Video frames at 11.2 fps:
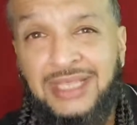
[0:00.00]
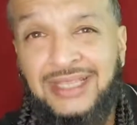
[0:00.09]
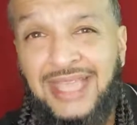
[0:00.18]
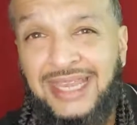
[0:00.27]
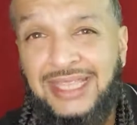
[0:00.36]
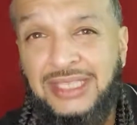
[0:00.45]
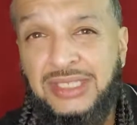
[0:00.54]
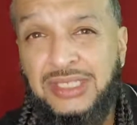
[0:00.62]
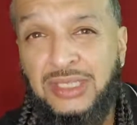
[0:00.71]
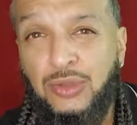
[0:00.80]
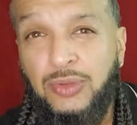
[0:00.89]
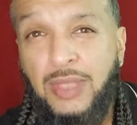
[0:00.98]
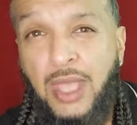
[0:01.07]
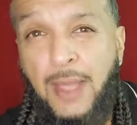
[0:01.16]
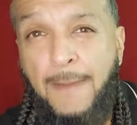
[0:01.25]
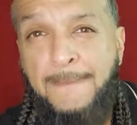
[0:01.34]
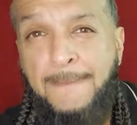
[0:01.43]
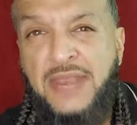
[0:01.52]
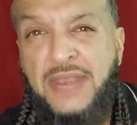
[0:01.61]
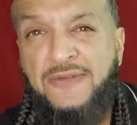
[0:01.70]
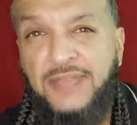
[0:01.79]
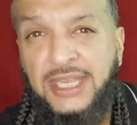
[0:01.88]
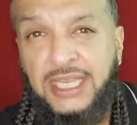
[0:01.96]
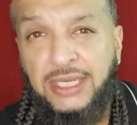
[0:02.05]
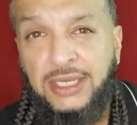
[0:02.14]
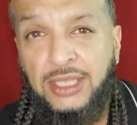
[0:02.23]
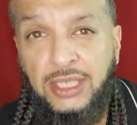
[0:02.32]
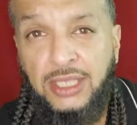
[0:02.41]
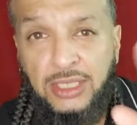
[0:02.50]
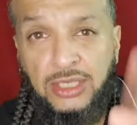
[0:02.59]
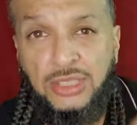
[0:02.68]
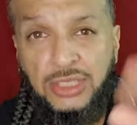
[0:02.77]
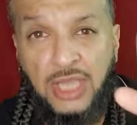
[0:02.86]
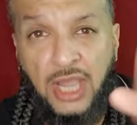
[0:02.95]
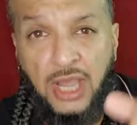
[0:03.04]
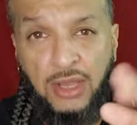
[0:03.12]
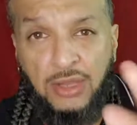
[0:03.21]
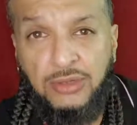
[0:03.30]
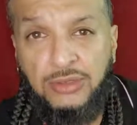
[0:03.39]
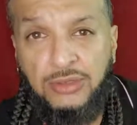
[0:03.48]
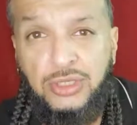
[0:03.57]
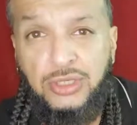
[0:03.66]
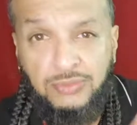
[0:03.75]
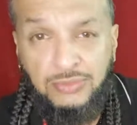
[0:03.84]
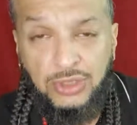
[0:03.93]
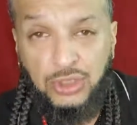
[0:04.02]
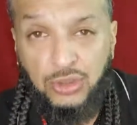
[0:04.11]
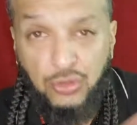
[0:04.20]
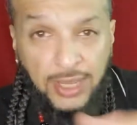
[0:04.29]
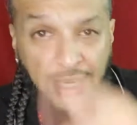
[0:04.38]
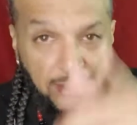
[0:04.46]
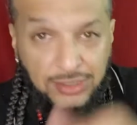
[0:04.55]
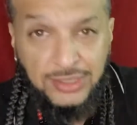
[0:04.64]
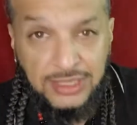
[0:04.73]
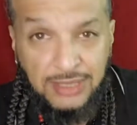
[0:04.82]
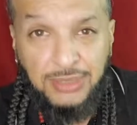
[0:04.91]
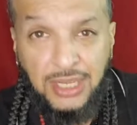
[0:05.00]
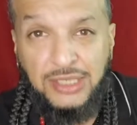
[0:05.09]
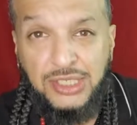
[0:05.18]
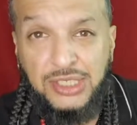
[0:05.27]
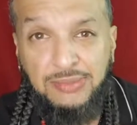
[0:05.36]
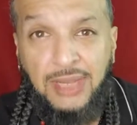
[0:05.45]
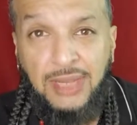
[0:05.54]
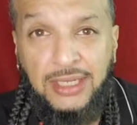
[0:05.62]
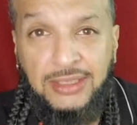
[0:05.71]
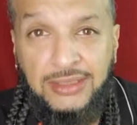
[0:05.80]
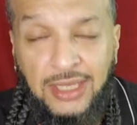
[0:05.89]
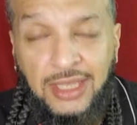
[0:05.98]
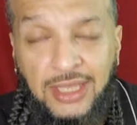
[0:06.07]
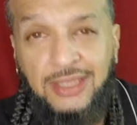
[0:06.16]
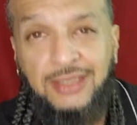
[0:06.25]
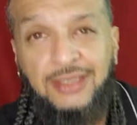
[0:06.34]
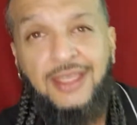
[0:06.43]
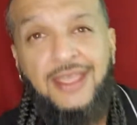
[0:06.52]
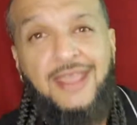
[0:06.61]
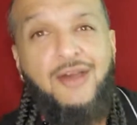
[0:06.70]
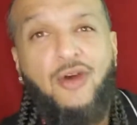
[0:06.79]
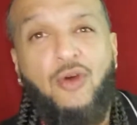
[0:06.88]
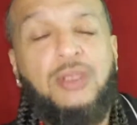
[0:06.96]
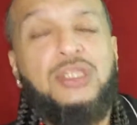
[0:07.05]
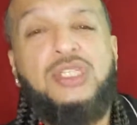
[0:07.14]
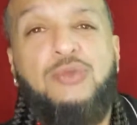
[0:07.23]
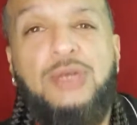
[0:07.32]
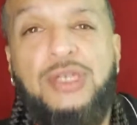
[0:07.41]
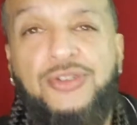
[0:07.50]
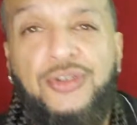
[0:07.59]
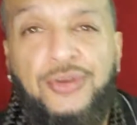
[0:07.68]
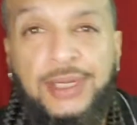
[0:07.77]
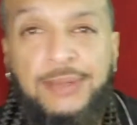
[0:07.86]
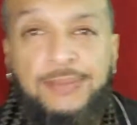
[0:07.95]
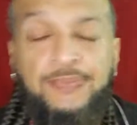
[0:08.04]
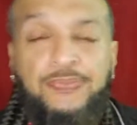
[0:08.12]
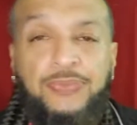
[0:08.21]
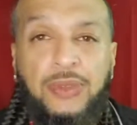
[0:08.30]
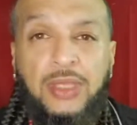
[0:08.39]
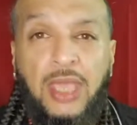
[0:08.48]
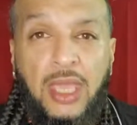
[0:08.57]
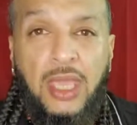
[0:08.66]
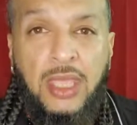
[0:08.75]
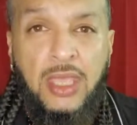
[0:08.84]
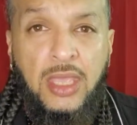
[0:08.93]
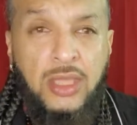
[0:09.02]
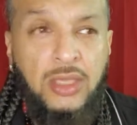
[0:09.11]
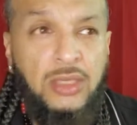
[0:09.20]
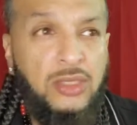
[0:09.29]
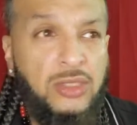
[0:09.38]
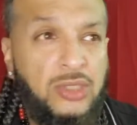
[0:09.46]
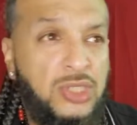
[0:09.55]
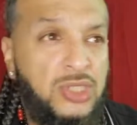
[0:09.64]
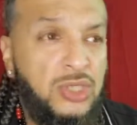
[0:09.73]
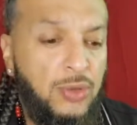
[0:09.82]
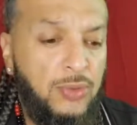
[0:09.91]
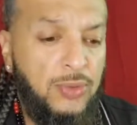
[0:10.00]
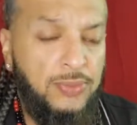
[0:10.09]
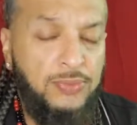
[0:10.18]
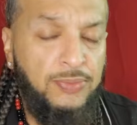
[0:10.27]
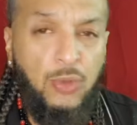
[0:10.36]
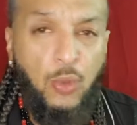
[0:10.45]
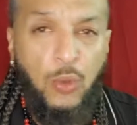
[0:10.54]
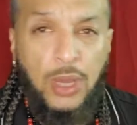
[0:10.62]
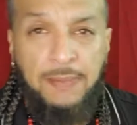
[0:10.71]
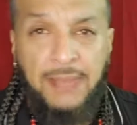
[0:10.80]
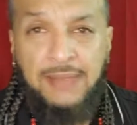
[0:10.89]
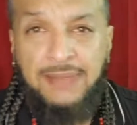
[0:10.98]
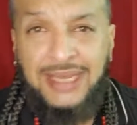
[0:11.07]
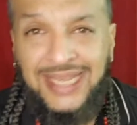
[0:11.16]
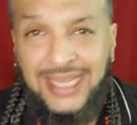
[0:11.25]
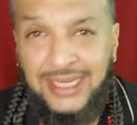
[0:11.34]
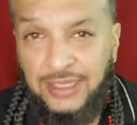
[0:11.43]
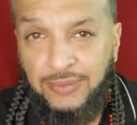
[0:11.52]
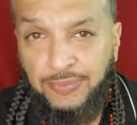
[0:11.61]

that is still benefiting Yah, you and the subconscious mind, or else you wouldn't do it. Okay. So, what may be needed